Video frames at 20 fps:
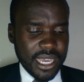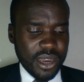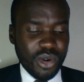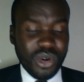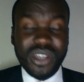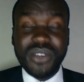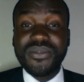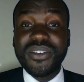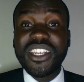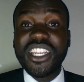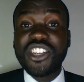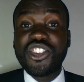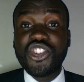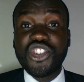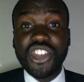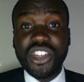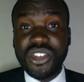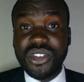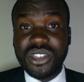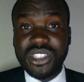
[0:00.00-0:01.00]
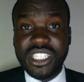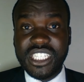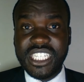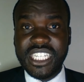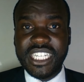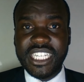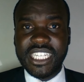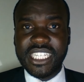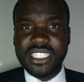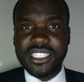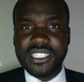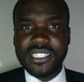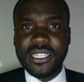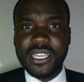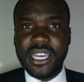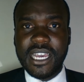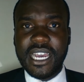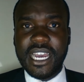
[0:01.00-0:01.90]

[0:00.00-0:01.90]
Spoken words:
or even a trillion shillings,